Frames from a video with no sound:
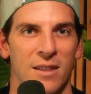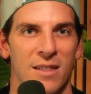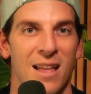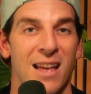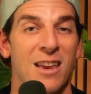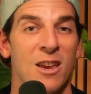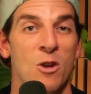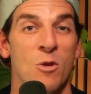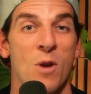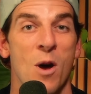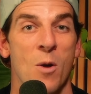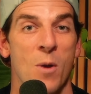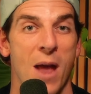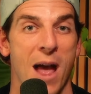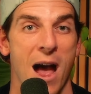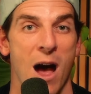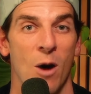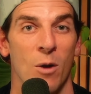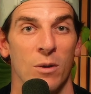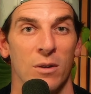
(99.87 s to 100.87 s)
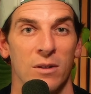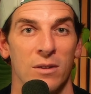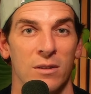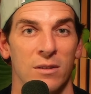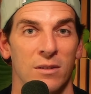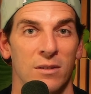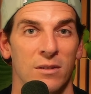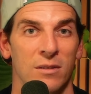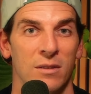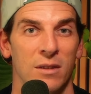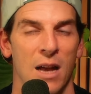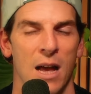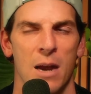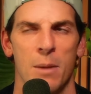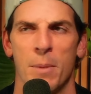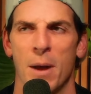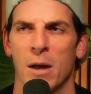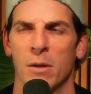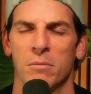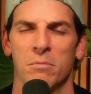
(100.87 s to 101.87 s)
that you know now at
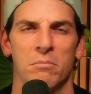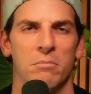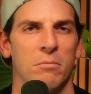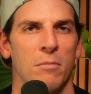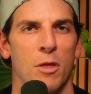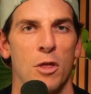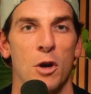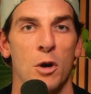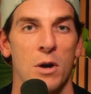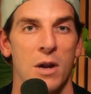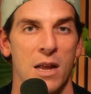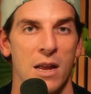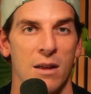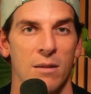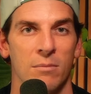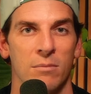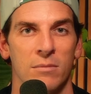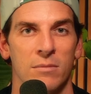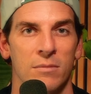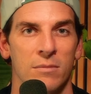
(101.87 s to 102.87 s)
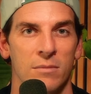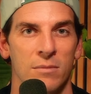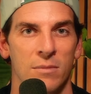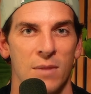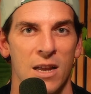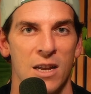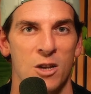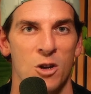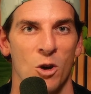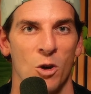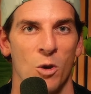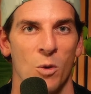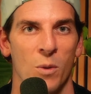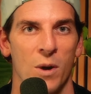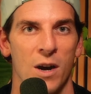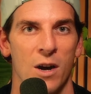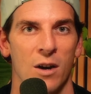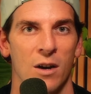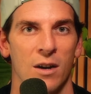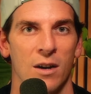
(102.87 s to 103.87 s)
about 30 in your
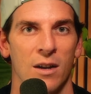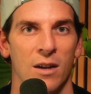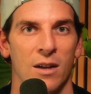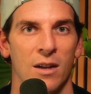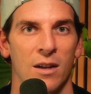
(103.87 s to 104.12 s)
career?